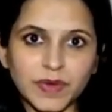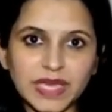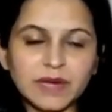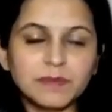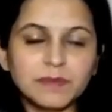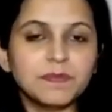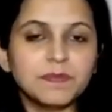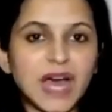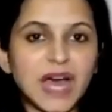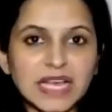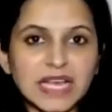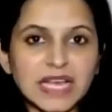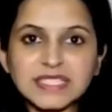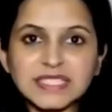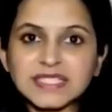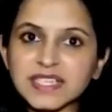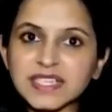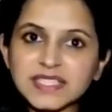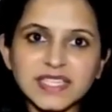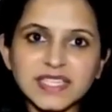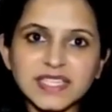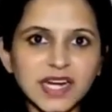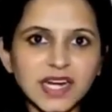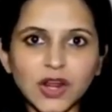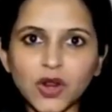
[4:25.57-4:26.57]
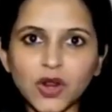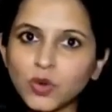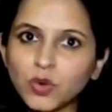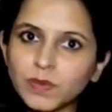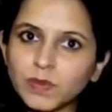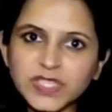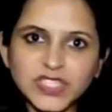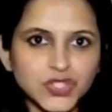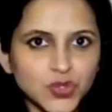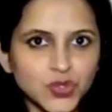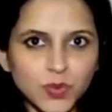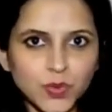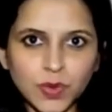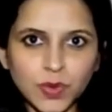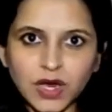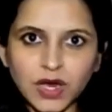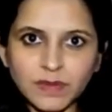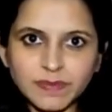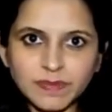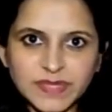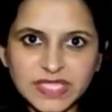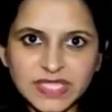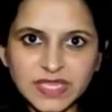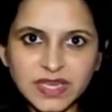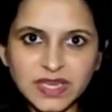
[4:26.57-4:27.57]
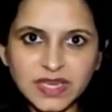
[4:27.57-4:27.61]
In past tense, there are always two verbs.